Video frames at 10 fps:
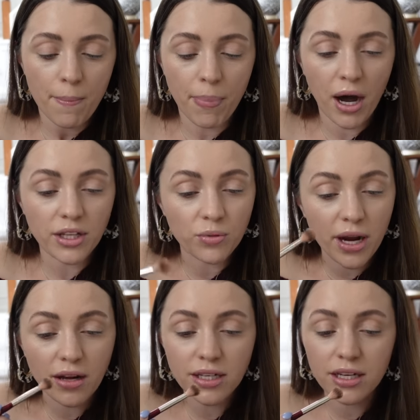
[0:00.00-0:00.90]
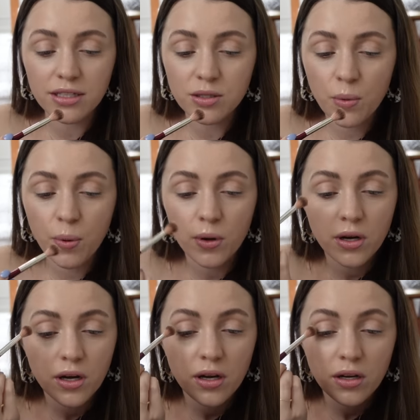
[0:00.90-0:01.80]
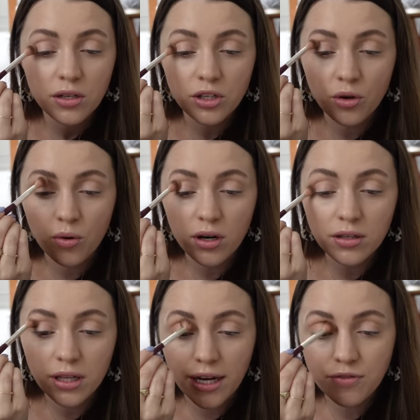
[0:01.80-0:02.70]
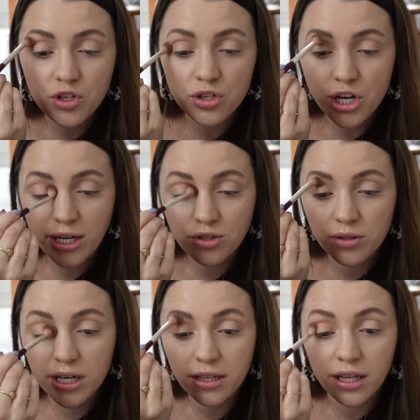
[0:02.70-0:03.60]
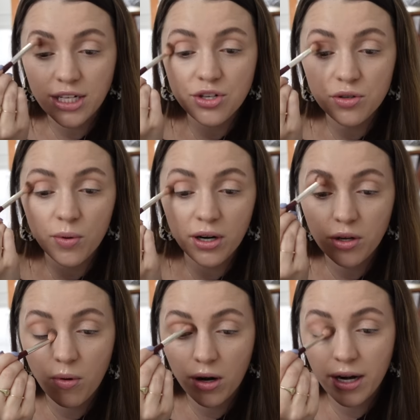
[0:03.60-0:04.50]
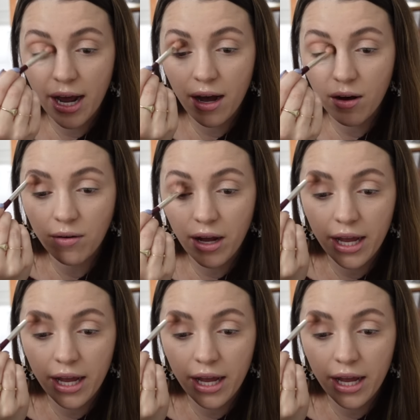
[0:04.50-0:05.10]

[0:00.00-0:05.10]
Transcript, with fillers: But the reality is, your life trajectory led you to where you are now.